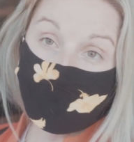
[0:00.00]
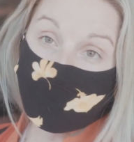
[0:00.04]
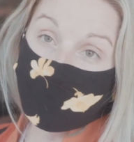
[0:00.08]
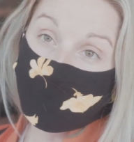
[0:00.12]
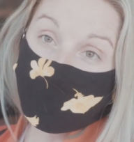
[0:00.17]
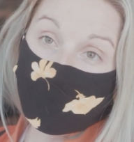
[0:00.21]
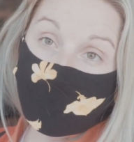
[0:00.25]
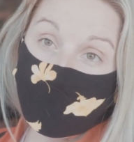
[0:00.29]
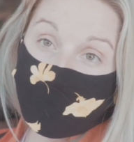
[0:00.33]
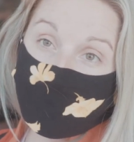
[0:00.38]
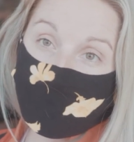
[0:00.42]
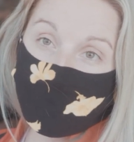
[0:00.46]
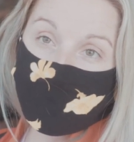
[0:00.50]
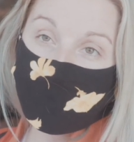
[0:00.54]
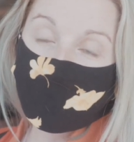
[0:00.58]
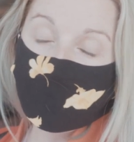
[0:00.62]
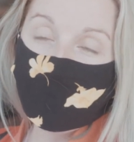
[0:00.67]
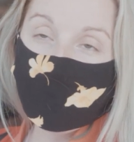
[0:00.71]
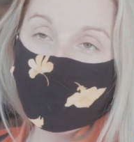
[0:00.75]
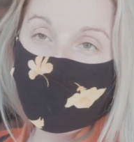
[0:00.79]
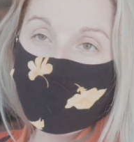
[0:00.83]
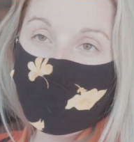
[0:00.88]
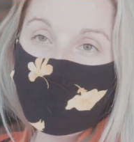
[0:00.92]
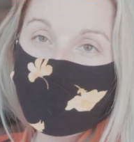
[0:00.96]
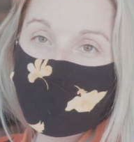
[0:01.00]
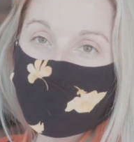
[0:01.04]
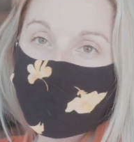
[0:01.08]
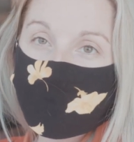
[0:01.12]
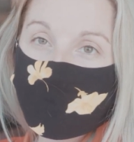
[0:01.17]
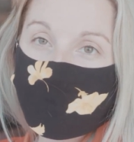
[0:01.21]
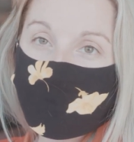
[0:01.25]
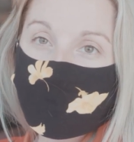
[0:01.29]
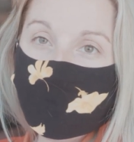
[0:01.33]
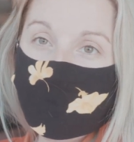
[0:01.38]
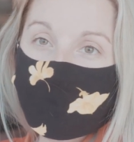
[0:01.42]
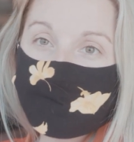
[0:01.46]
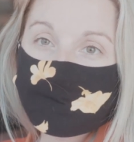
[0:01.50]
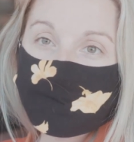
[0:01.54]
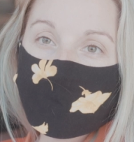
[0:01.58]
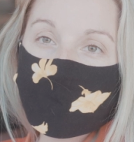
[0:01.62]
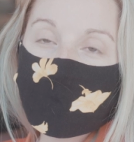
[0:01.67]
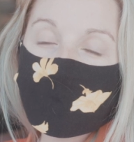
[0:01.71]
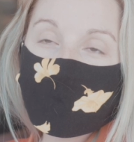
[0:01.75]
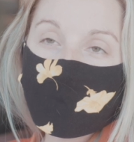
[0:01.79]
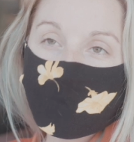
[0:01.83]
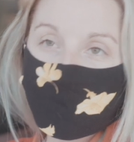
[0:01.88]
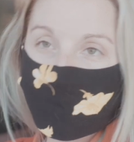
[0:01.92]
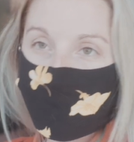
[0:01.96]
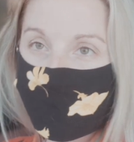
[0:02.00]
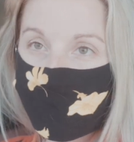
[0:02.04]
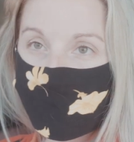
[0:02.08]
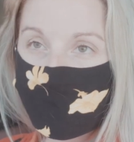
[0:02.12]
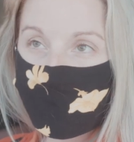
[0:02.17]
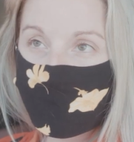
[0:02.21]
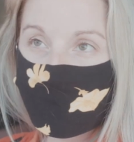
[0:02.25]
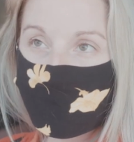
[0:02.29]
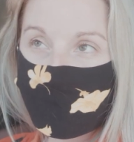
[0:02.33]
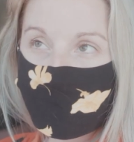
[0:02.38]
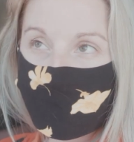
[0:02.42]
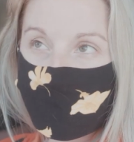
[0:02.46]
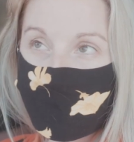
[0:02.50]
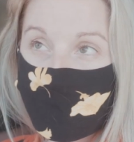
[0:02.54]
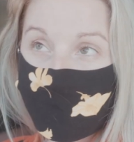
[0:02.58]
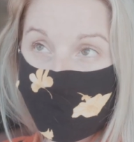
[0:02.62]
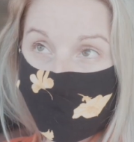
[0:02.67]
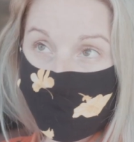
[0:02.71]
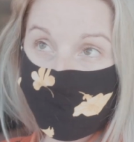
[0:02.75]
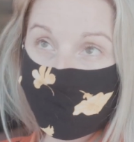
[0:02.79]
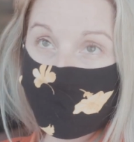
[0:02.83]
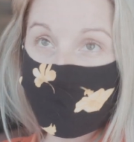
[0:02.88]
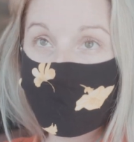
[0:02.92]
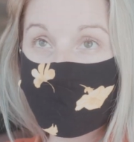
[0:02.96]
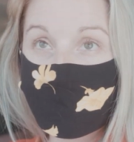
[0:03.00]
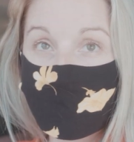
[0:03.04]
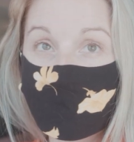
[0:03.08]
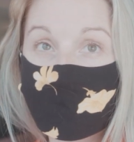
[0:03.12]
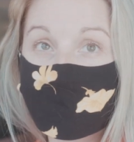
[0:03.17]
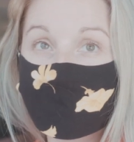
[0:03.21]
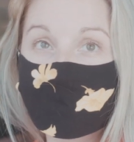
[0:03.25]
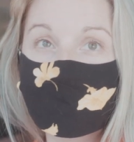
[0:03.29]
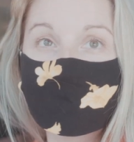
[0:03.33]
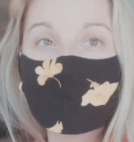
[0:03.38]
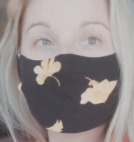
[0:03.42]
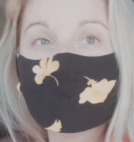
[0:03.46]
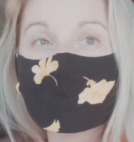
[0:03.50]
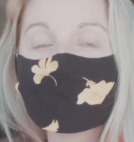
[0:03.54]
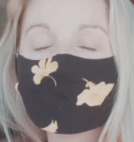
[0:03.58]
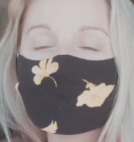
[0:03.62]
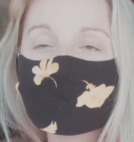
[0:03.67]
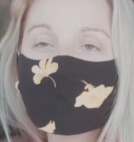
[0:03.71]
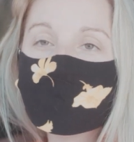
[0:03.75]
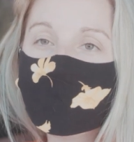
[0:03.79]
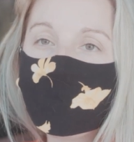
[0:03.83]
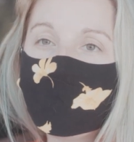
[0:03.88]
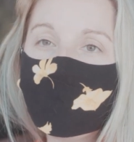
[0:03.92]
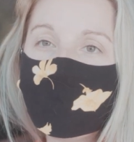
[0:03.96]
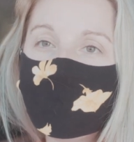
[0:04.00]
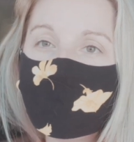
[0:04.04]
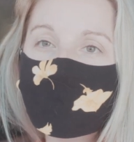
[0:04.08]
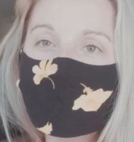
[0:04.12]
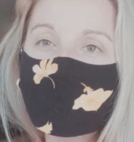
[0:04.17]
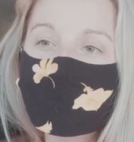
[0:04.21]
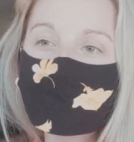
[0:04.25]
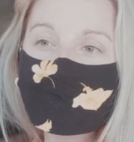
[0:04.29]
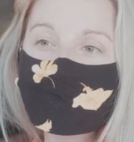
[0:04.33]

that way, but um, I don't feel assured that